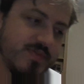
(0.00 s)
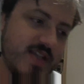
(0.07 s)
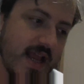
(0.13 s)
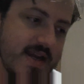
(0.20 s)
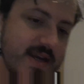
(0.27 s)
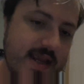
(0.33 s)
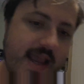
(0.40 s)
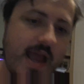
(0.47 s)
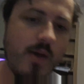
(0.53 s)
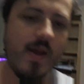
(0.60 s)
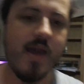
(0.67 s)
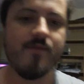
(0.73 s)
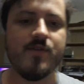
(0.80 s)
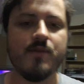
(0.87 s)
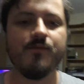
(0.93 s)
sending
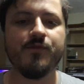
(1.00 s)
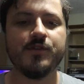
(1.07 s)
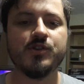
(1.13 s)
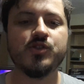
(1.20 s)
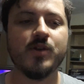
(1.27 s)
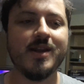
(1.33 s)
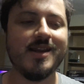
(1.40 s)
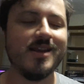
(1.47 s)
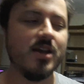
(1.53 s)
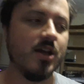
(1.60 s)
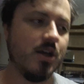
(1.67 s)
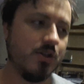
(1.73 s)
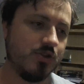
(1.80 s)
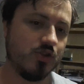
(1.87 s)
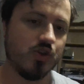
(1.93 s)
out heavy infantry
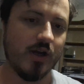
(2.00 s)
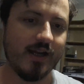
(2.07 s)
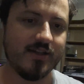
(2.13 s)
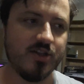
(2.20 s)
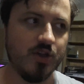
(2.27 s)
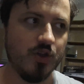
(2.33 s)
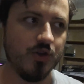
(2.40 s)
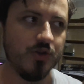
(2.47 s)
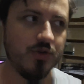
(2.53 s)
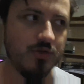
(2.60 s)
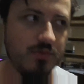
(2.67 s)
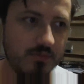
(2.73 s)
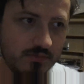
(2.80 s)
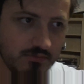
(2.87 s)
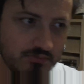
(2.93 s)
to try
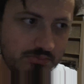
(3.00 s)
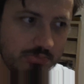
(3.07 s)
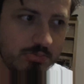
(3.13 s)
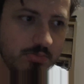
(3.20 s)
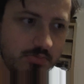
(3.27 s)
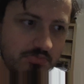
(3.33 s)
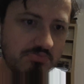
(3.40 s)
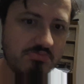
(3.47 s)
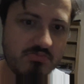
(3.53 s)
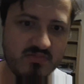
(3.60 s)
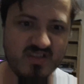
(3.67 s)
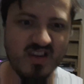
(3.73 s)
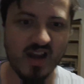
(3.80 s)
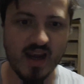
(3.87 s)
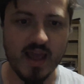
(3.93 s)
to
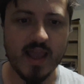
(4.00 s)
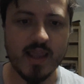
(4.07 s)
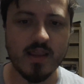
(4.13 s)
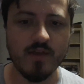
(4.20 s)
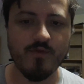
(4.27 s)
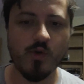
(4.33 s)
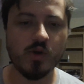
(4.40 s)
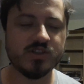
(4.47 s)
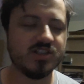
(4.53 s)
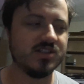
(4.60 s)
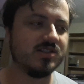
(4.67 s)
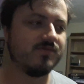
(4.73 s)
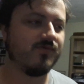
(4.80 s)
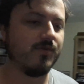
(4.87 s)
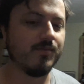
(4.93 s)
delay the
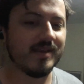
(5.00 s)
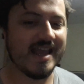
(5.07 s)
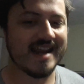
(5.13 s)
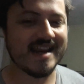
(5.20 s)
forces from